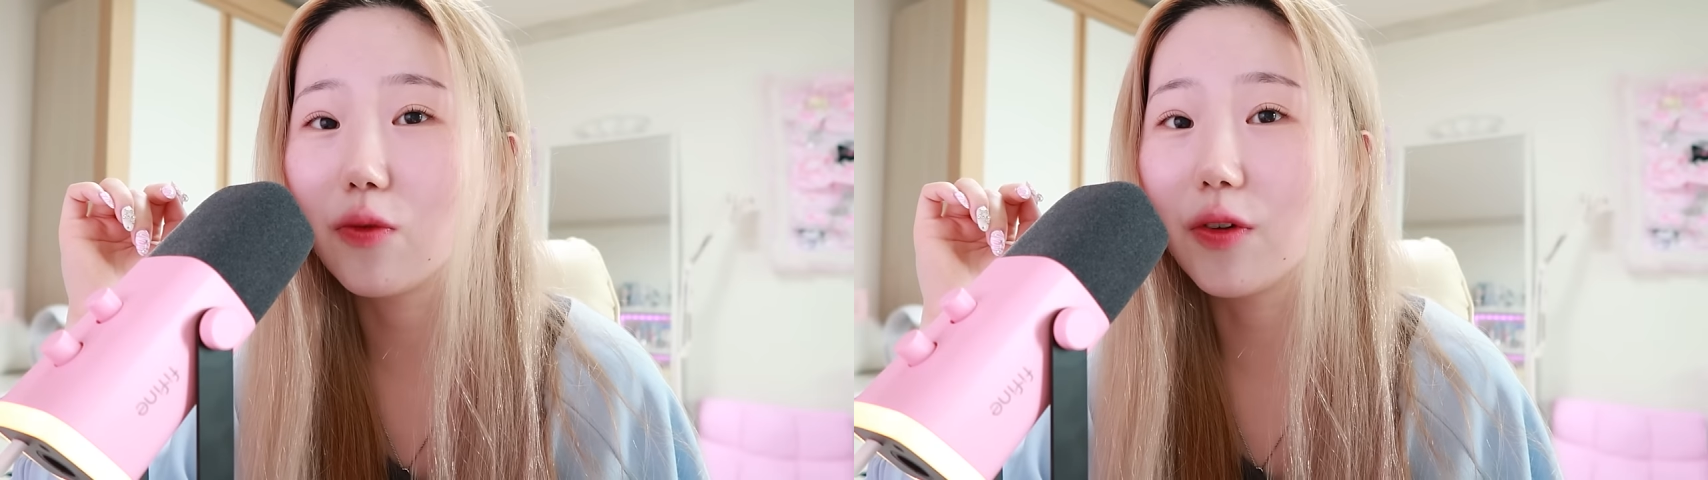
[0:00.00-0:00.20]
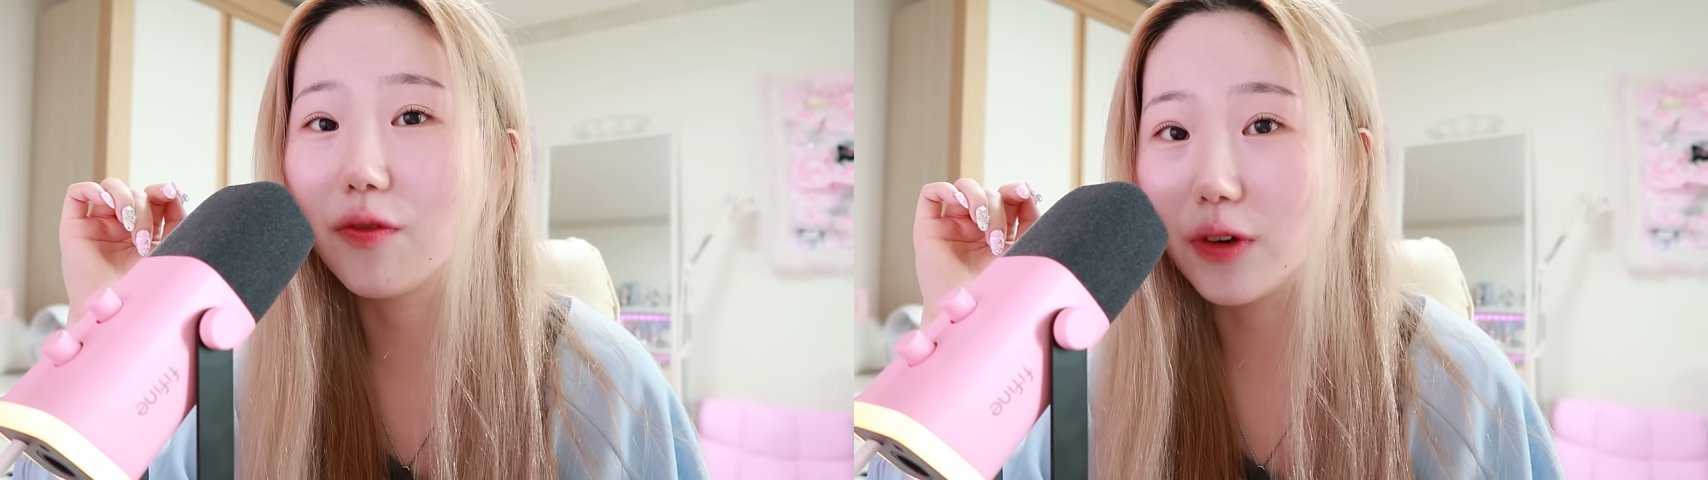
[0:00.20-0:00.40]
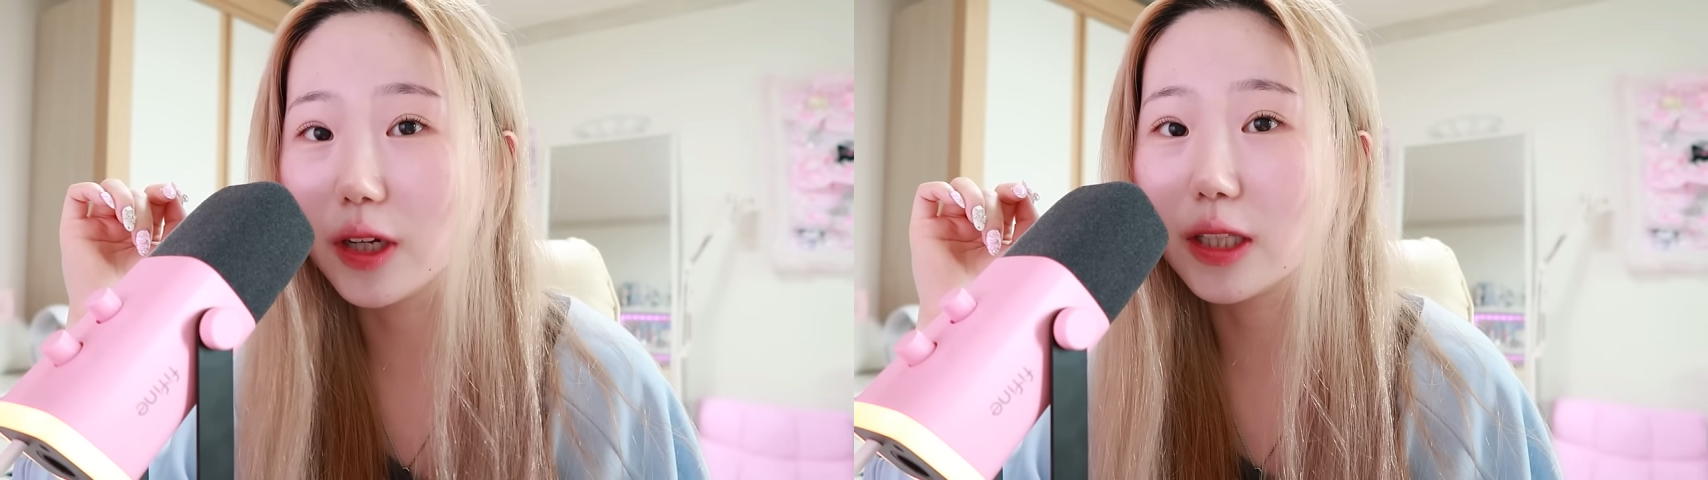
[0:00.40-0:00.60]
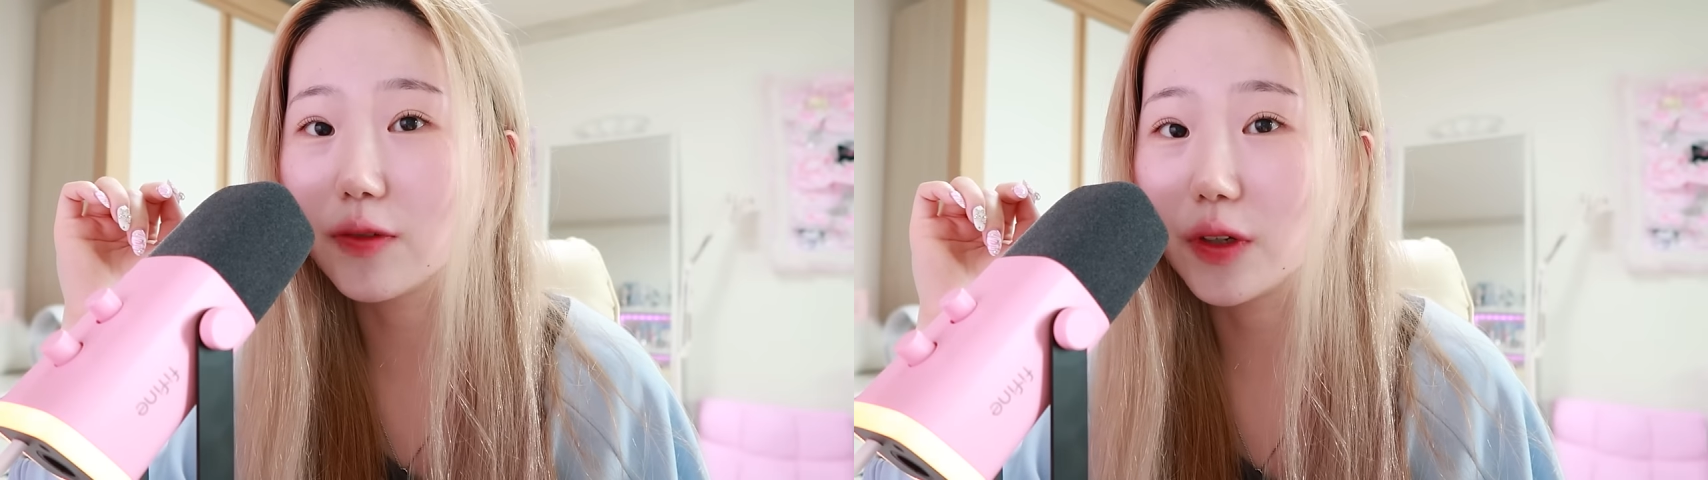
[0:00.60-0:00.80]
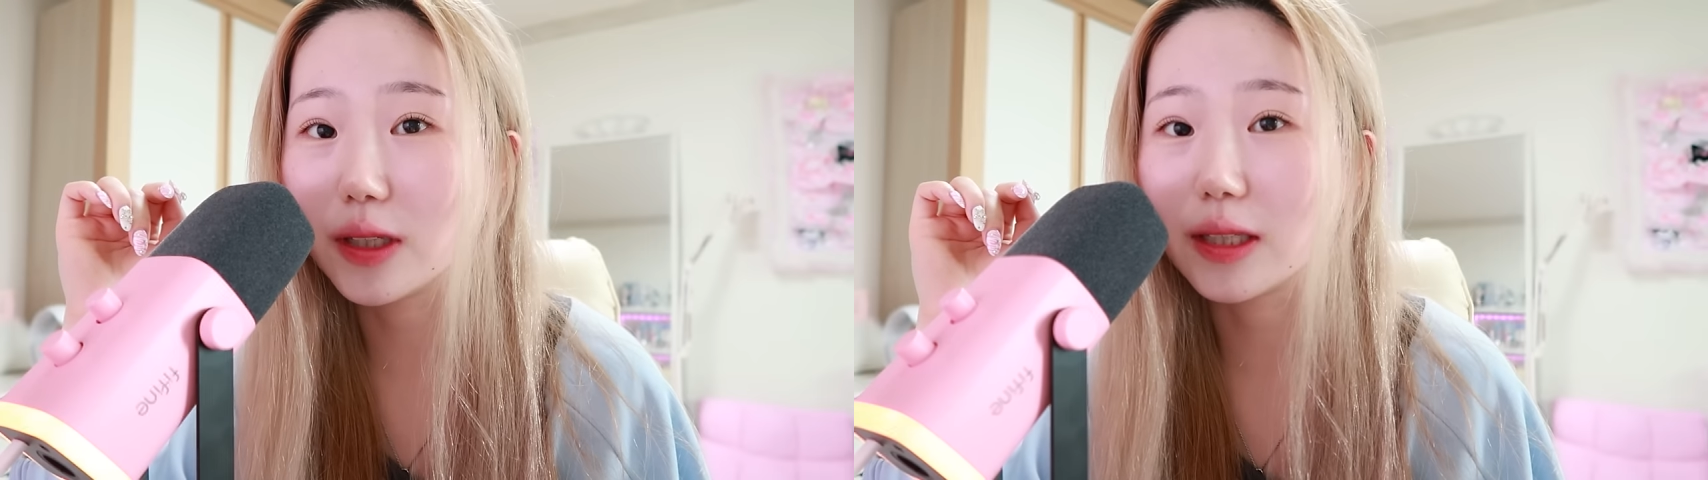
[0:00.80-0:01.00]
refund
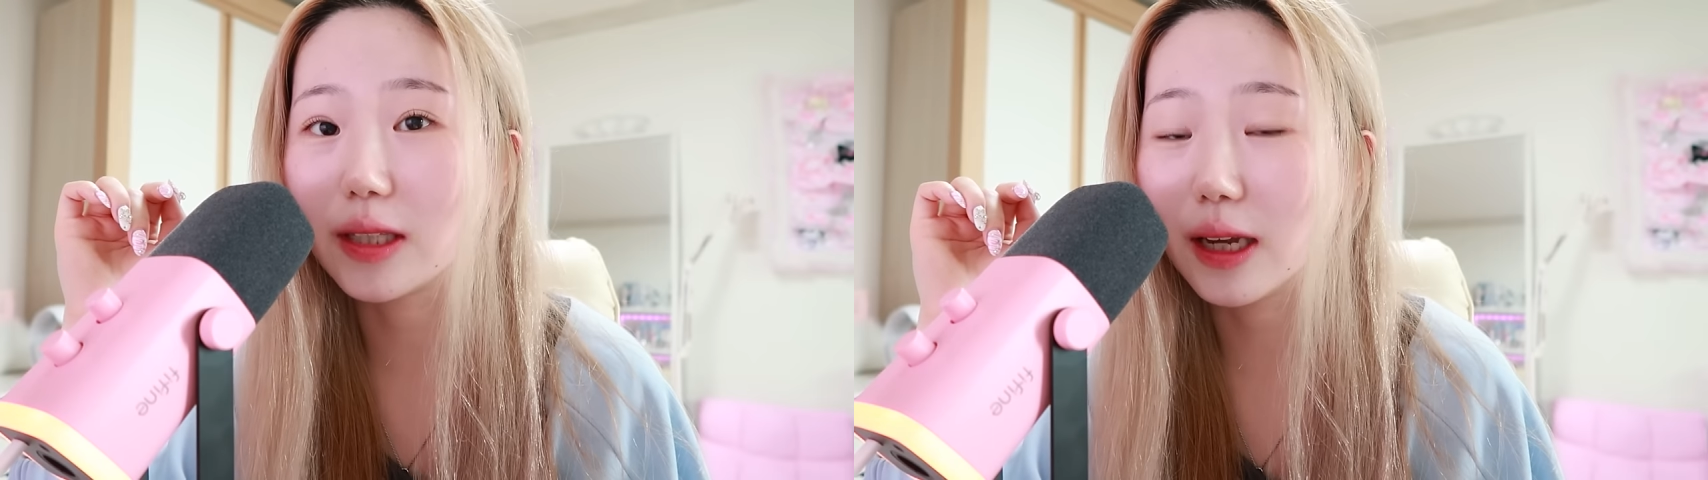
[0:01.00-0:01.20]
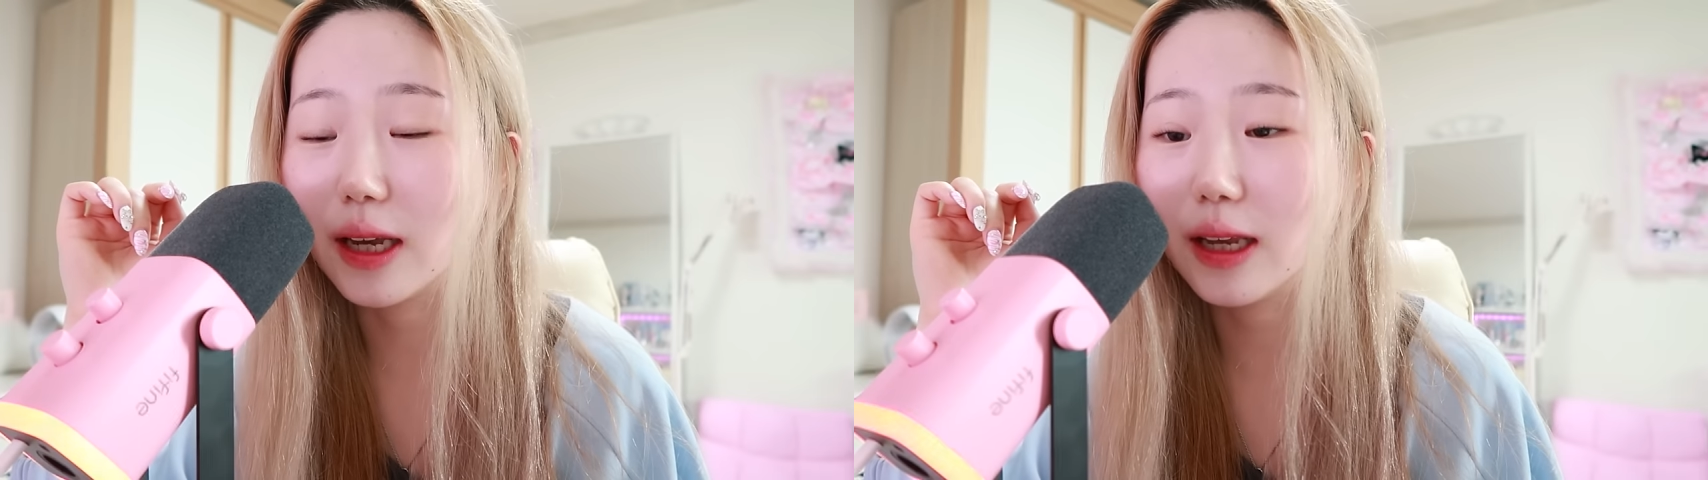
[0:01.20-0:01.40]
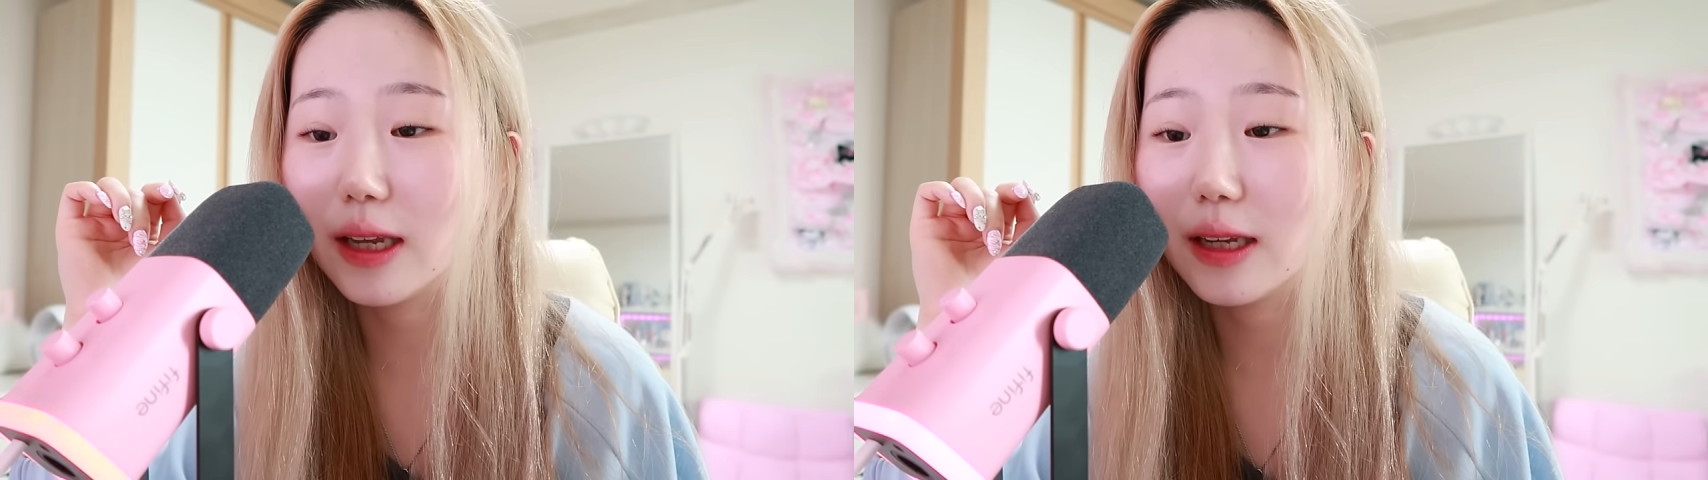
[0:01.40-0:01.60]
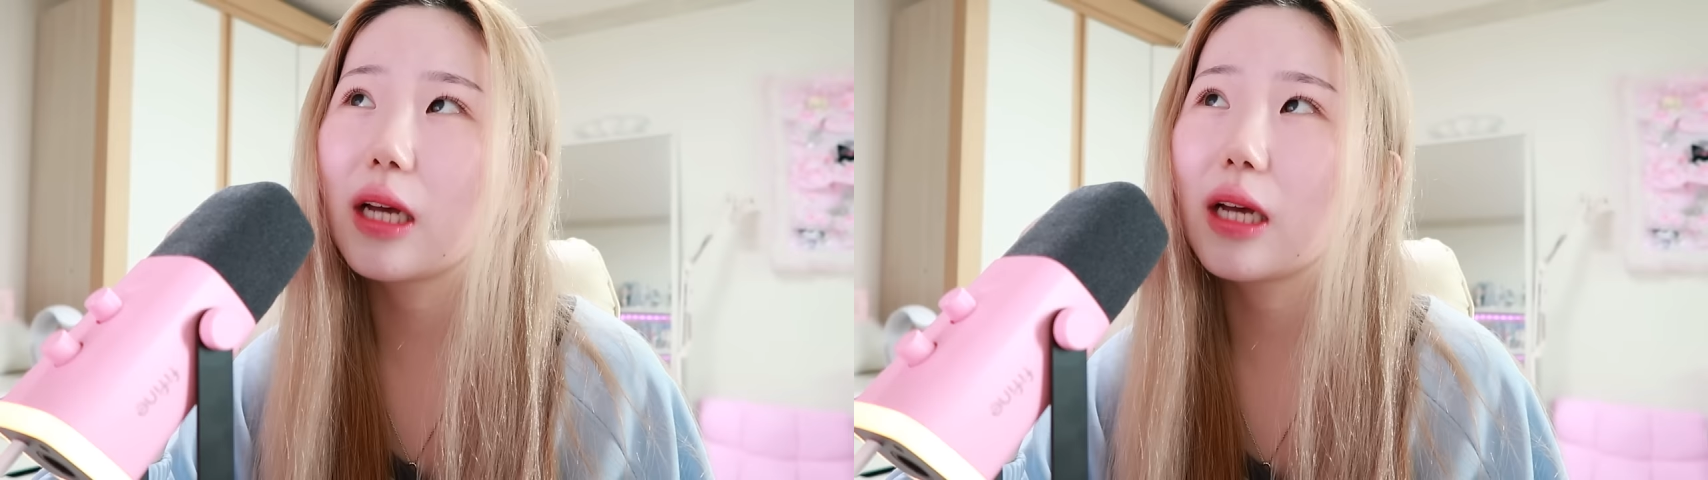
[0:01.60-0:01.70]
for the day.